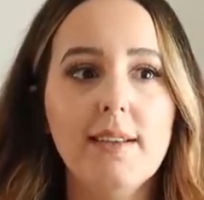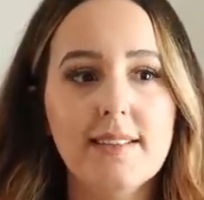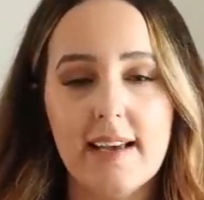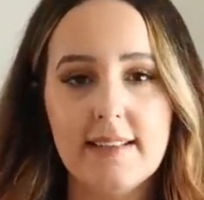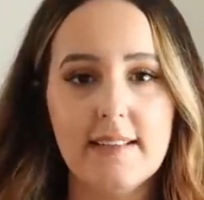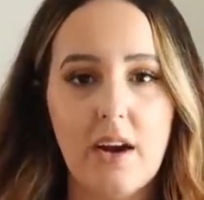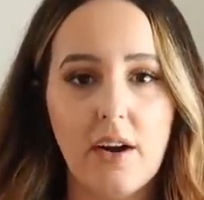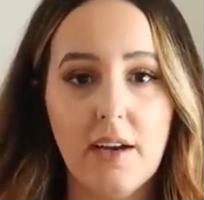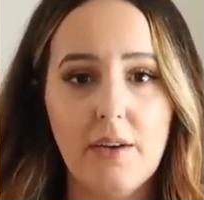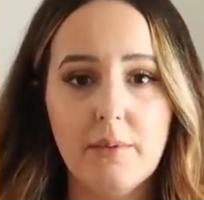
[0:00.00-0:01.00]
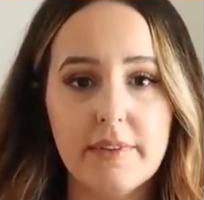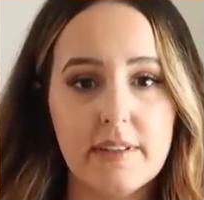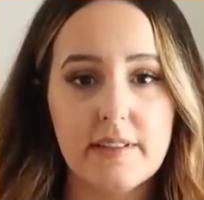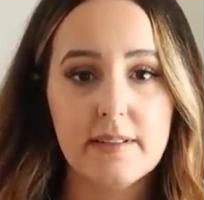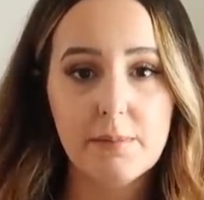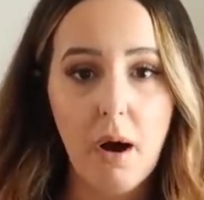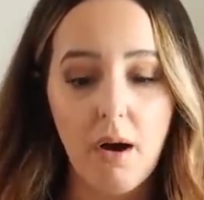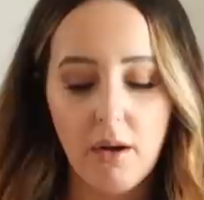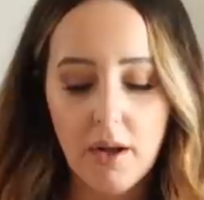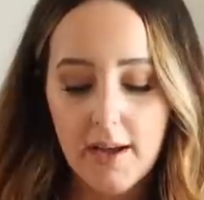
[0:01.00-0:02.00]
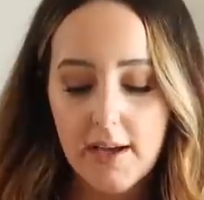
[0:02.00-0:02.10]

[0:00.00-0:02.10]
one size in stock and it was a small.